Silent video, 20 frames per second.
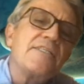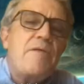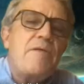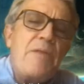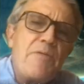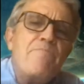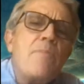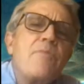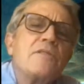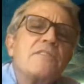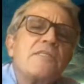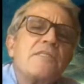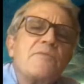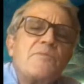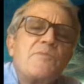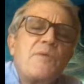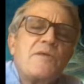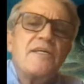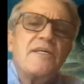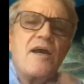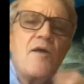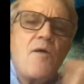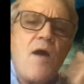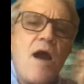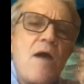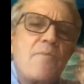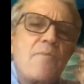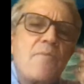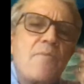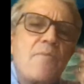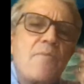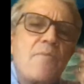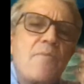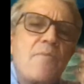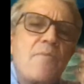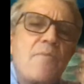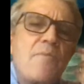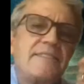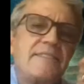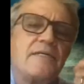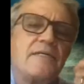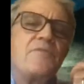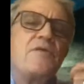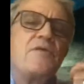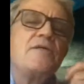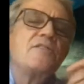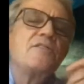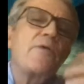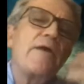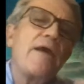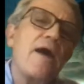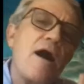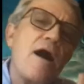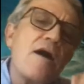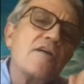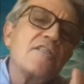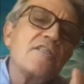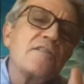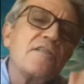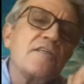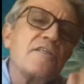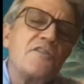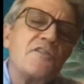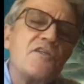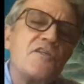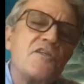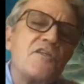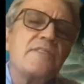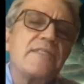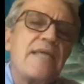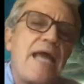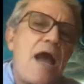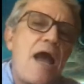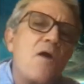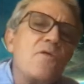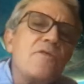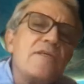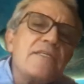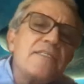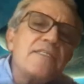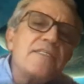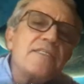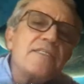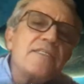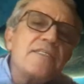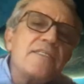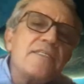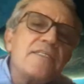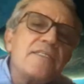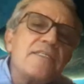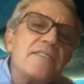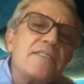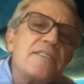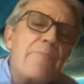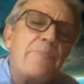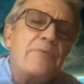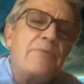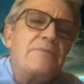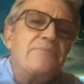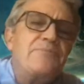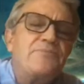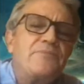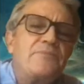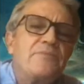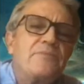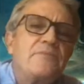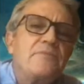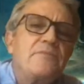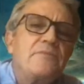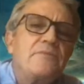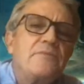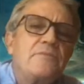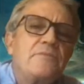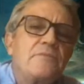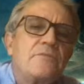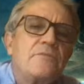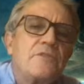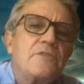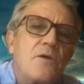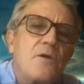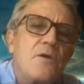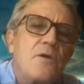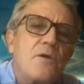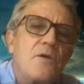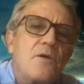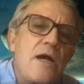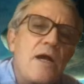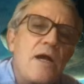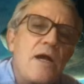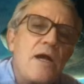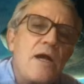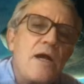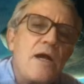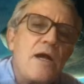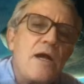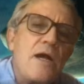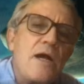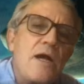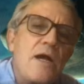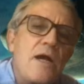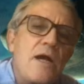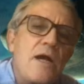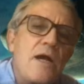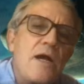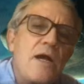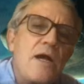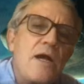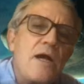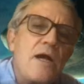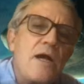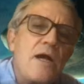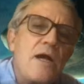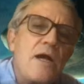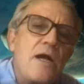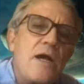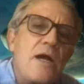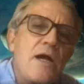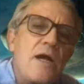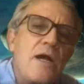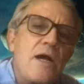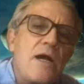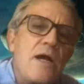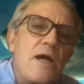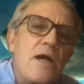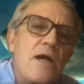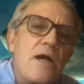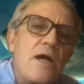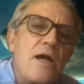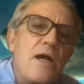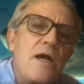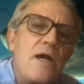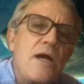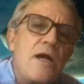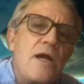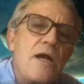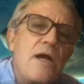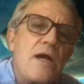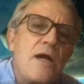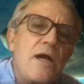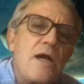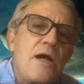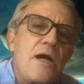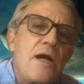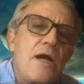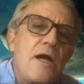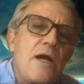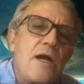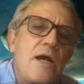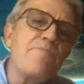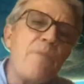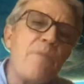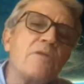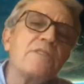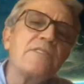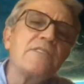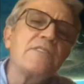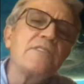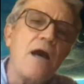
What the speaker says: But people think bubbles are supposed to go up because they're lighter. So I ask the students how this can possibly happen. Well, the answer is It's not an optical illusion at all. It's real.